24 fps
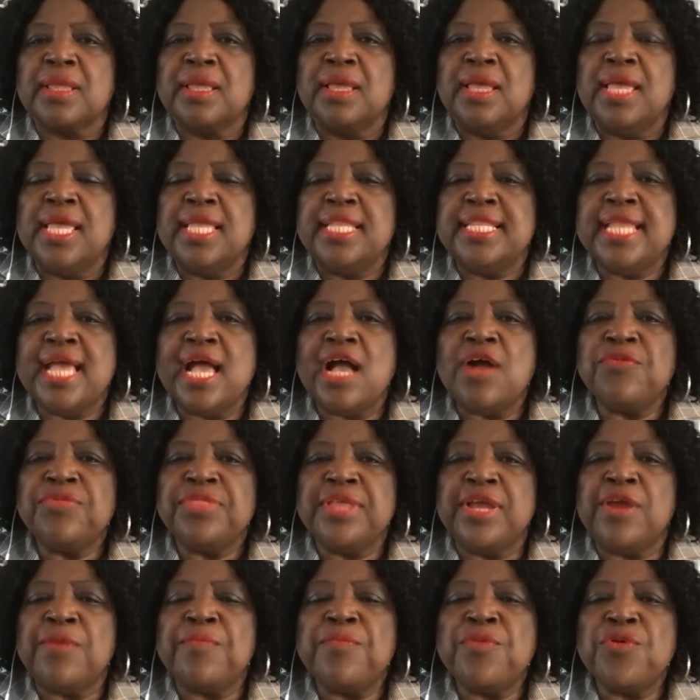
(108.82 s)
Now
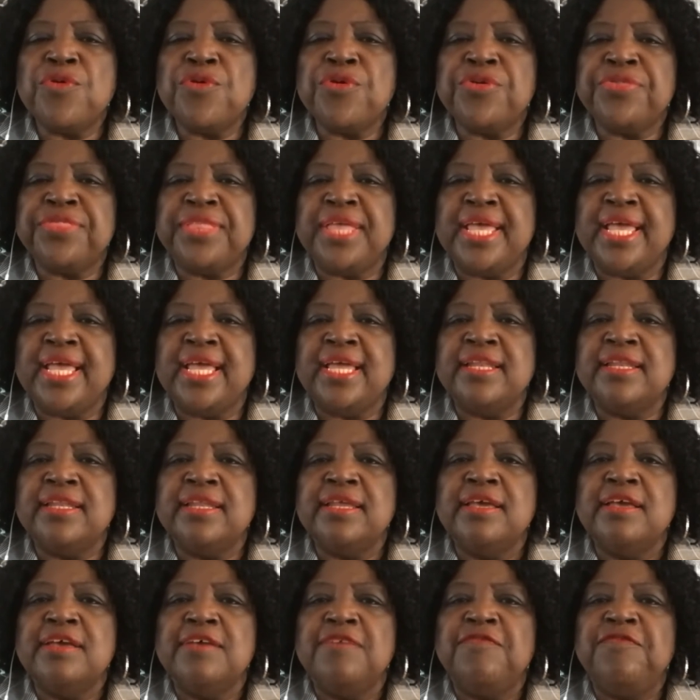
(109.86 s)
there are more than
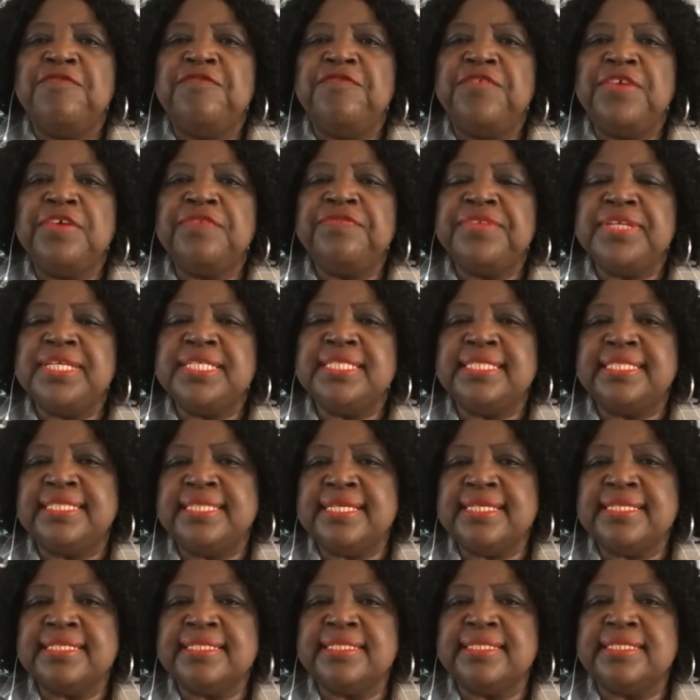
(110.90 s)

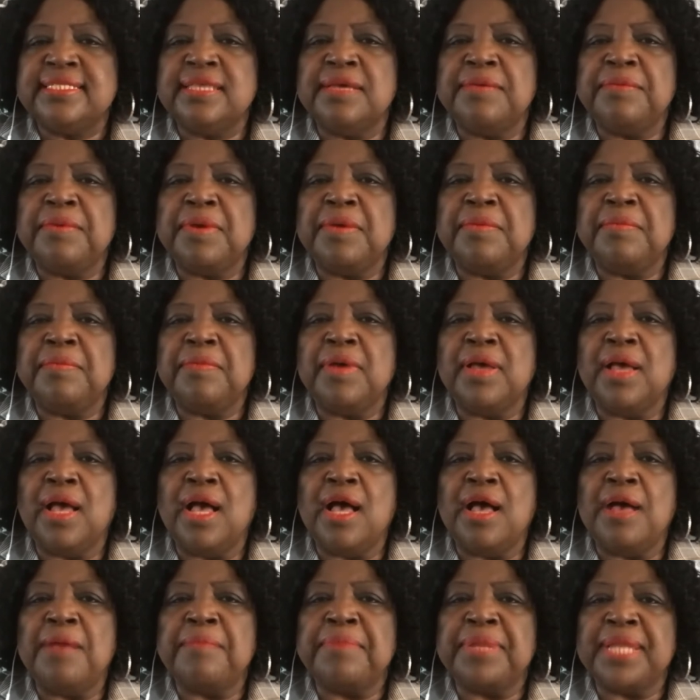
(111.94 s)
56
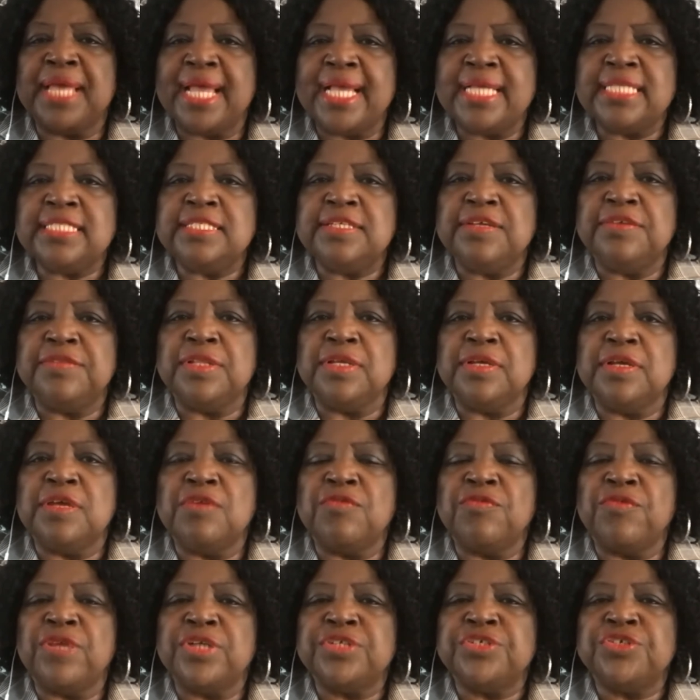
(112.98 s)
Blacks in the
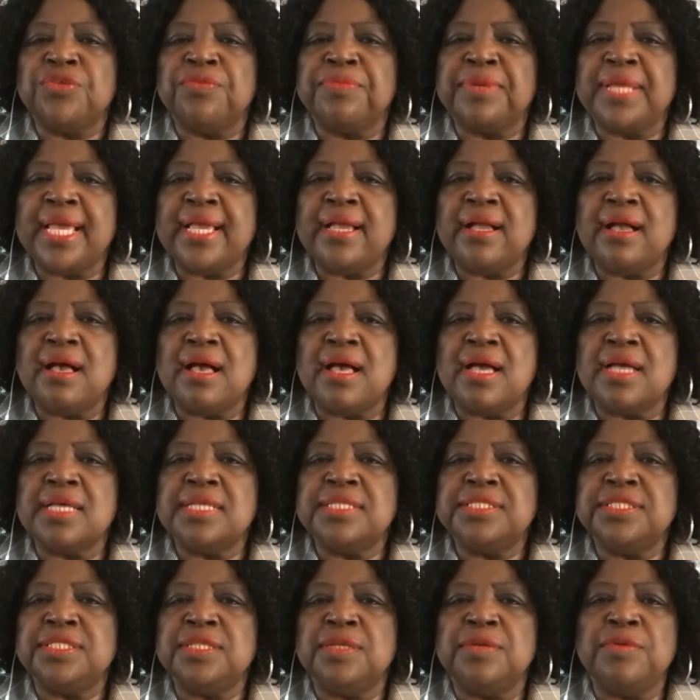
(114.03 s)
Congressional Black
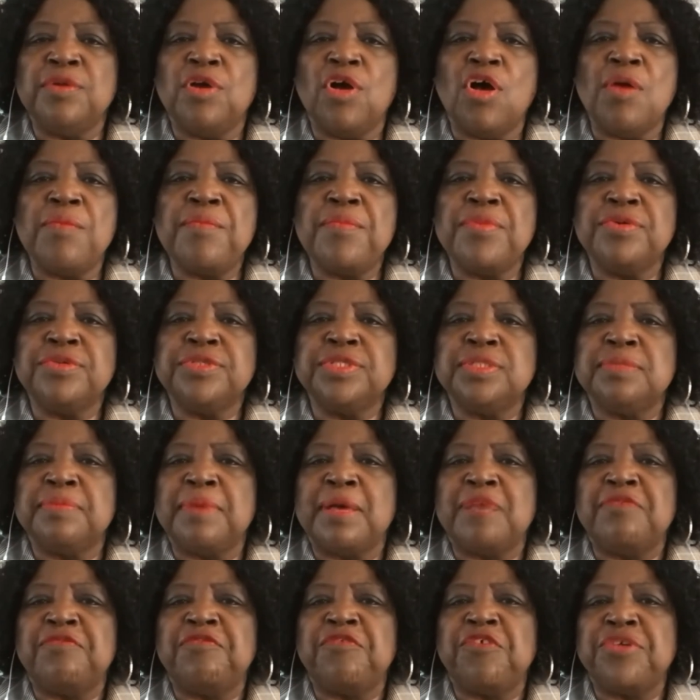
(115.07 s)
Caucus, and almost
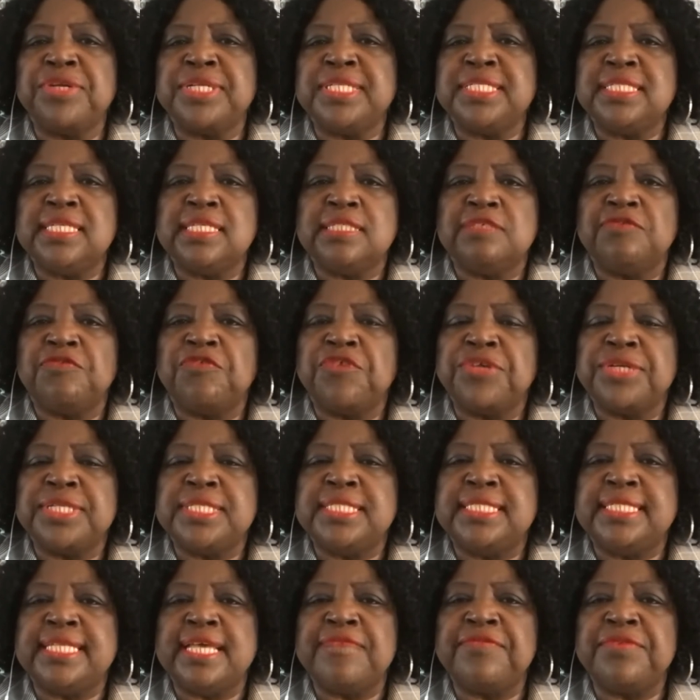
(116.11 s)
about 46 or
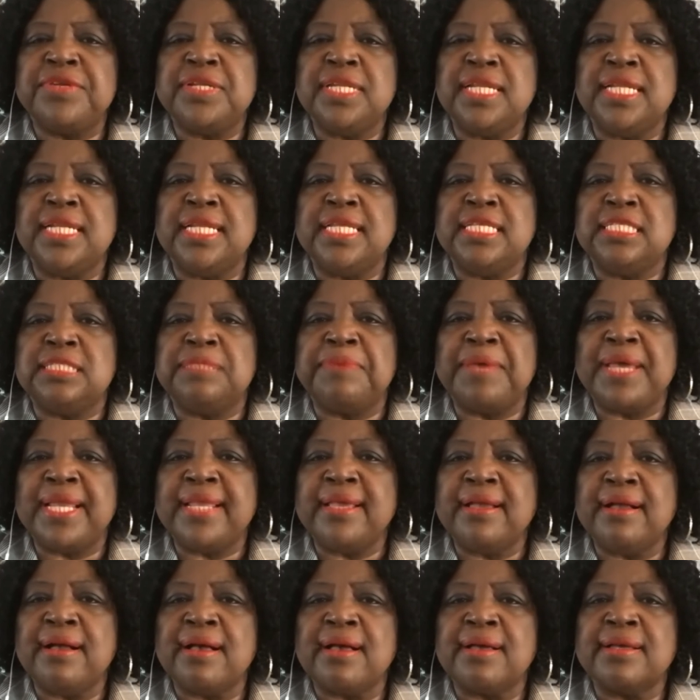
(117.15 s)
47 in the
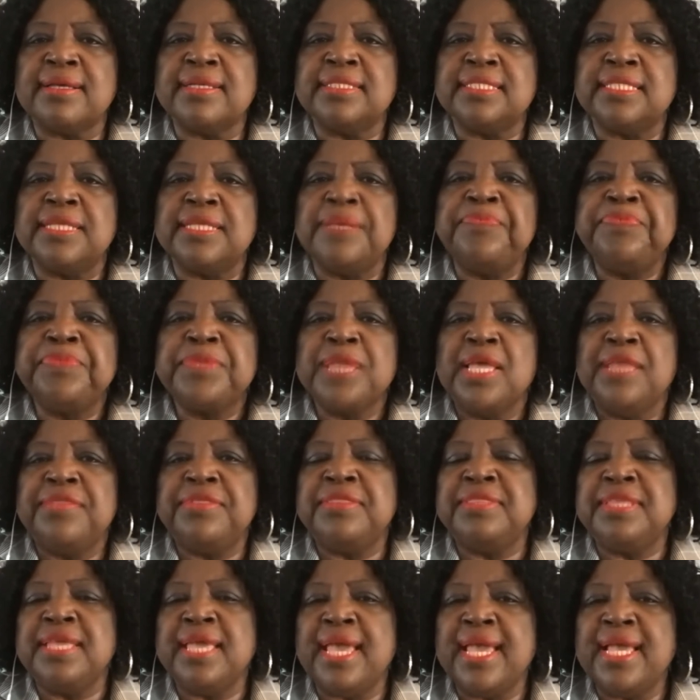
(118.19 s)
Hispanic Caucus, and then
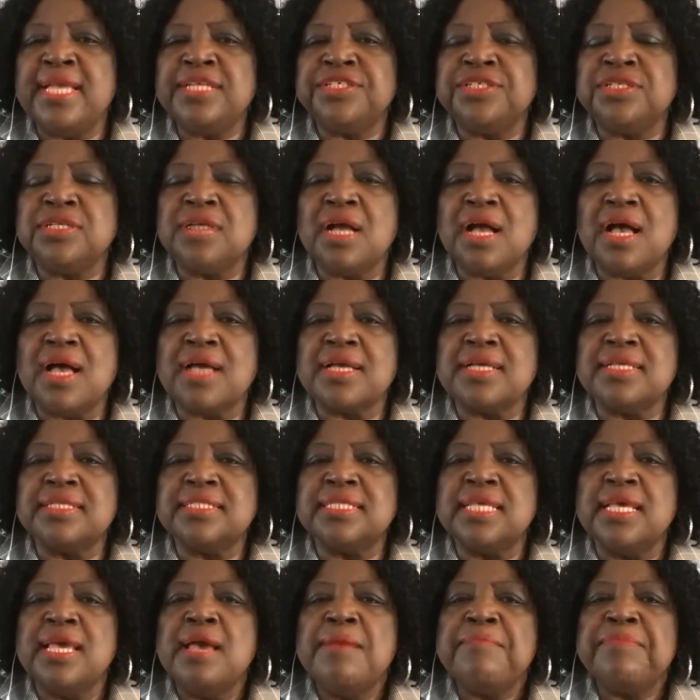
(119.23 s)
the Asian Caucus.
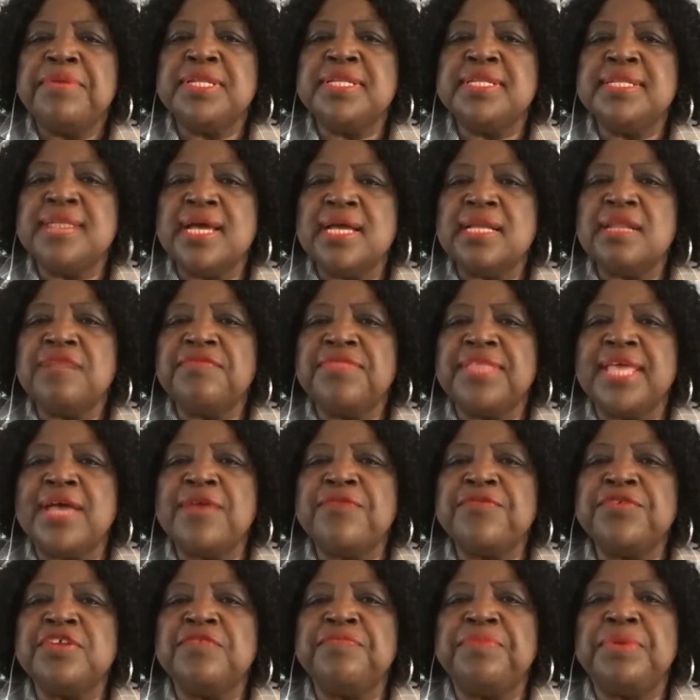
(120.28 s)
But none of that
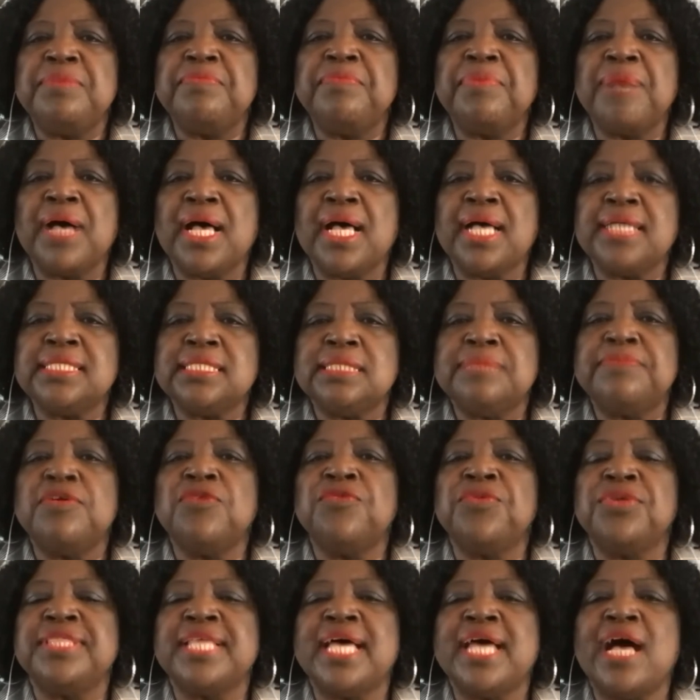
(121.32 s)
would have been possible
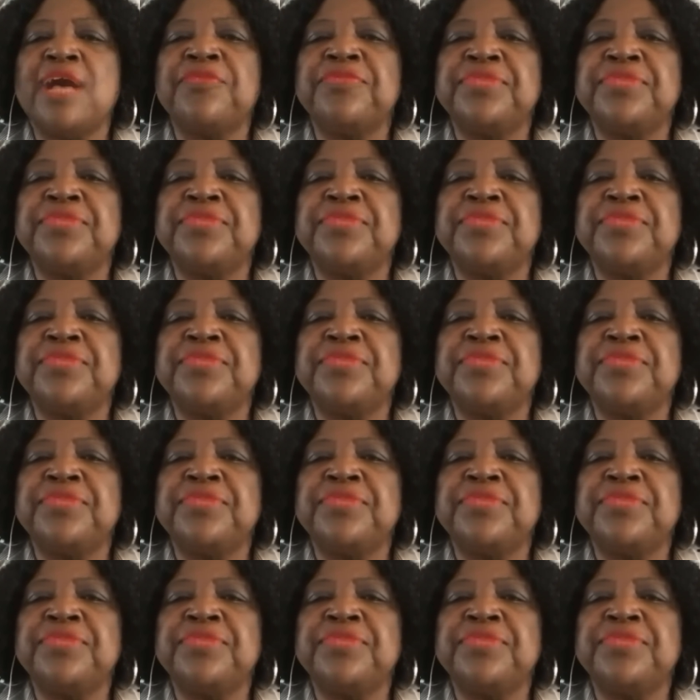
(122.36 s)
without the